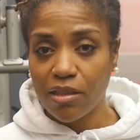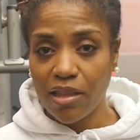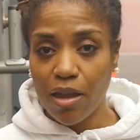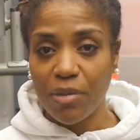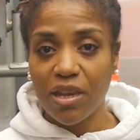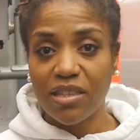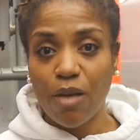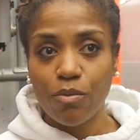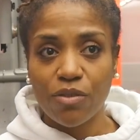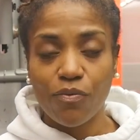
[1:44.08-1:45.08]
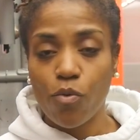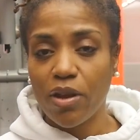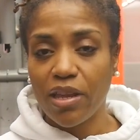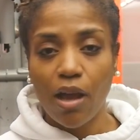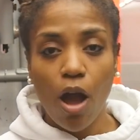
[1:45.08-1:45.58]
in there because I was
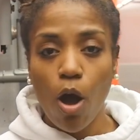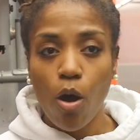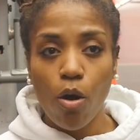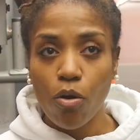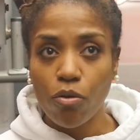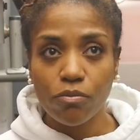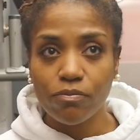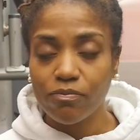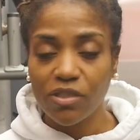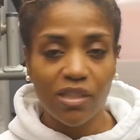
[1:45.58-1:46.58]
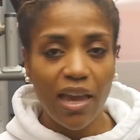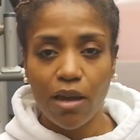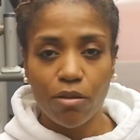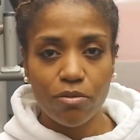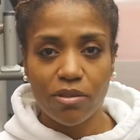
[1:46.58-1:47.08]
avoiding all
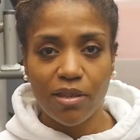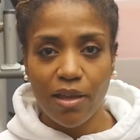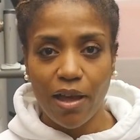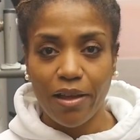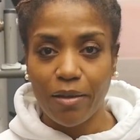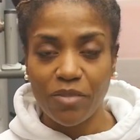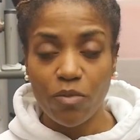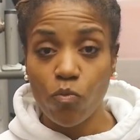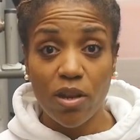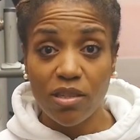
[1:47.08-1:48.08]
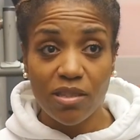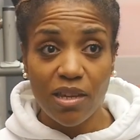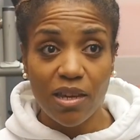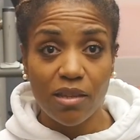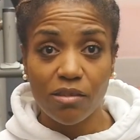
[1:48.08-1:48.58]
scales. Didn't want to
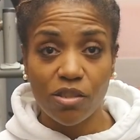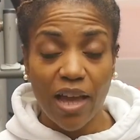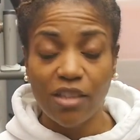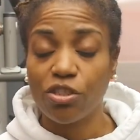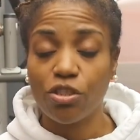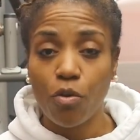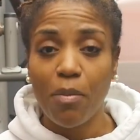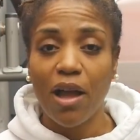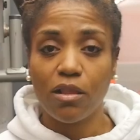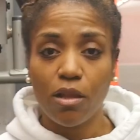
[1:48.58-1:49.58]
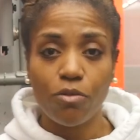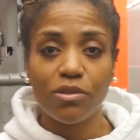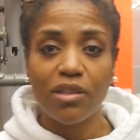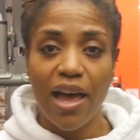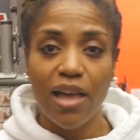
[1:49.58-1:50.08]
see it. I just know my
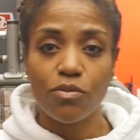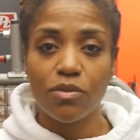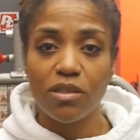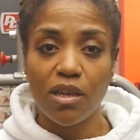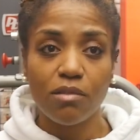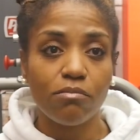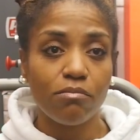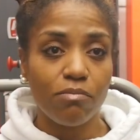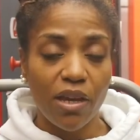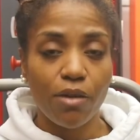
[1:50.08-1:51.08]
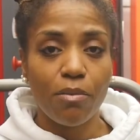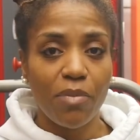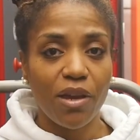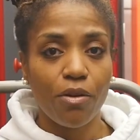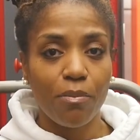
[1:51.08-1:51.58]
clothes size was getting bigger and
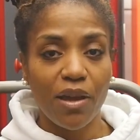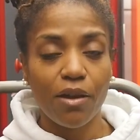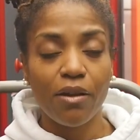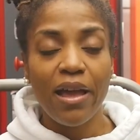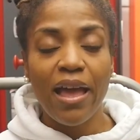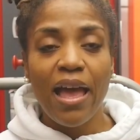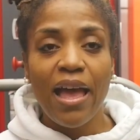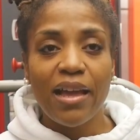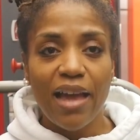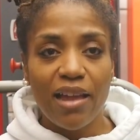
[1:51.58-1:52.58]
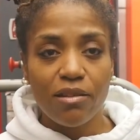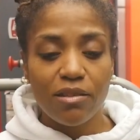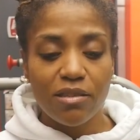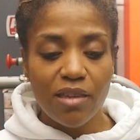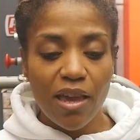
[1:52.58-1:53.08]
bigger and bigger. Got on
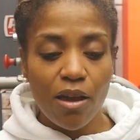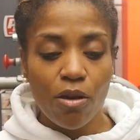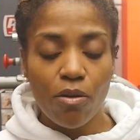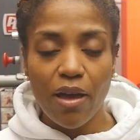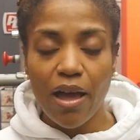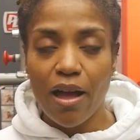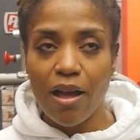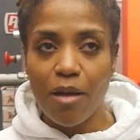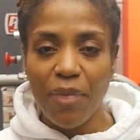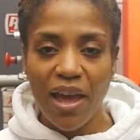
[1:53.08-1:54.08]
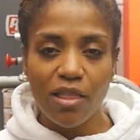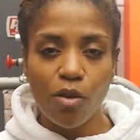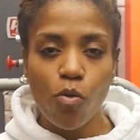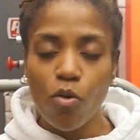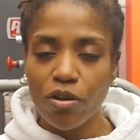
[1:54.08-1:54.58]
the scale, paid the
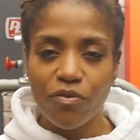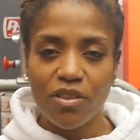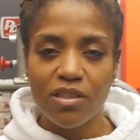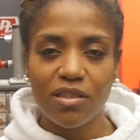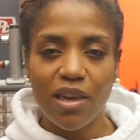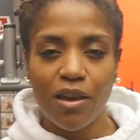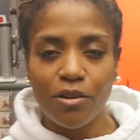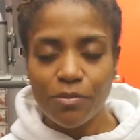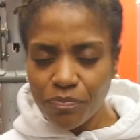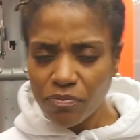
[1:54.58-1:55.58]
quarter for the scale,